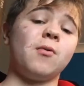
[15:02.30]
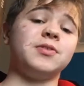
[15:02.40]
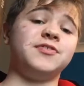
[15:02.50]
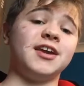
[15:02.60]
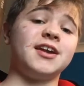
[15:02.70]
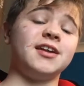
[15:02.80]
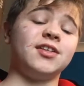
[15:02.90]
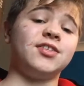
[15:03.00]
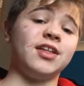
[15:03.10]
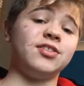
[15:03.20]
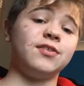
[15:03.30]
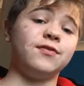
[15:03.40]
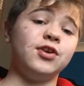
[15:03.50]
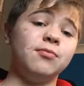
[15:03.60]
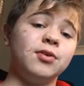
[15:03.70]
a ridiculous sense
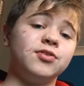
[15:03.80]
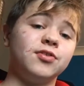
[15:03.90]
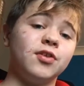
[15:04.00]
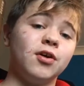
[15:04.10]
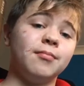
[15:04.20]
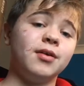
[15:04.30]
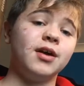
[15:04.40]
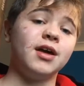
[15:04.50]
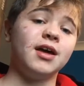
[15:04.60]
of humor to them,